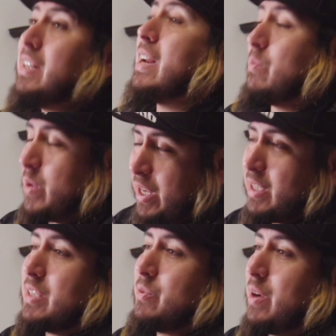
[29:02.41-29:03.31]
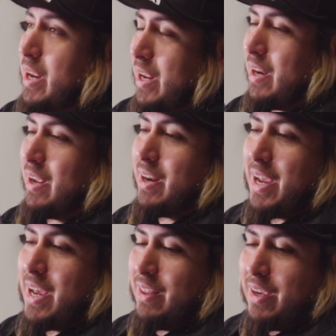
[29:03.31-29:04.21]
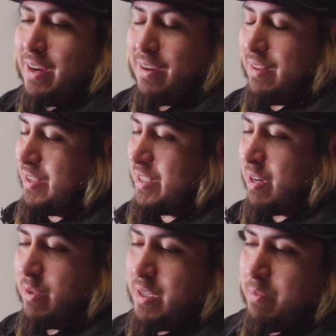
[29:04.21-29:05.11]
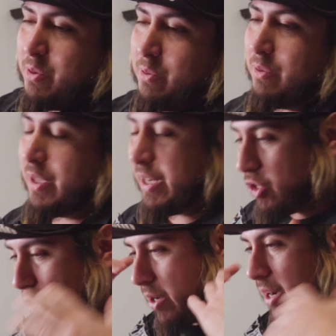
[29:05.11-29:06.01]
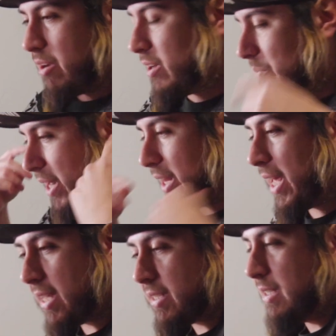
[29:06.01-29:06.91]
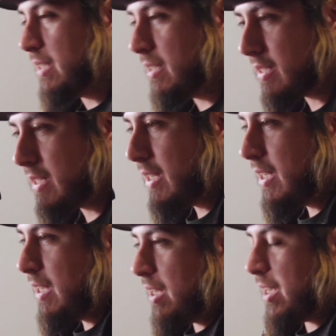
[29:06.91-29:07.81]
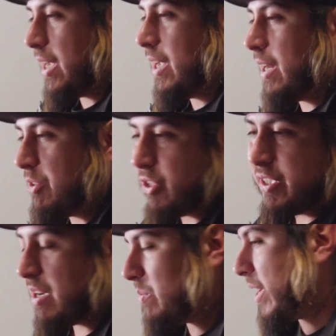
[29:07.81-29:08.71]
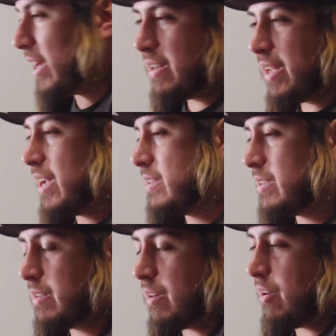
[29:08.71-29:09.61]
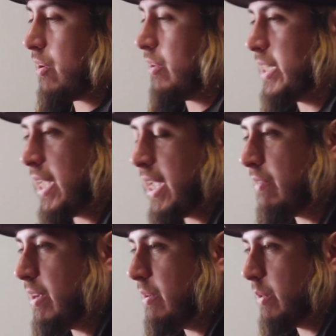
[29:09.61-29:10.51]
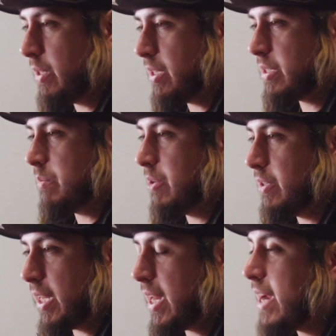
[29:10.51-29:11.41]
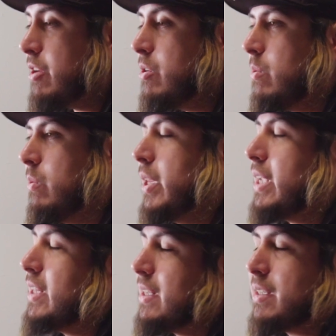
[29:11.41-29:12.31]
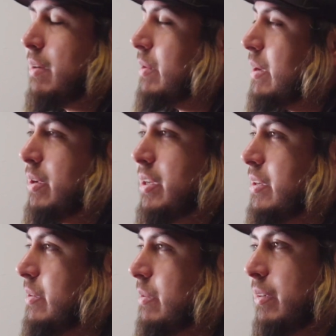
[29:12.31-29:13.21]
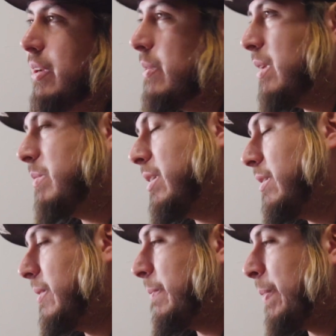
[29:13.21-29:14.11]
At night and weekends, that's right. And I had like the stereotypical, like a short haircut, my glasses, and I was just sitting behind a desk all day having to deal with customers. And I knew like that's not what I wanted to do. You know what I mean?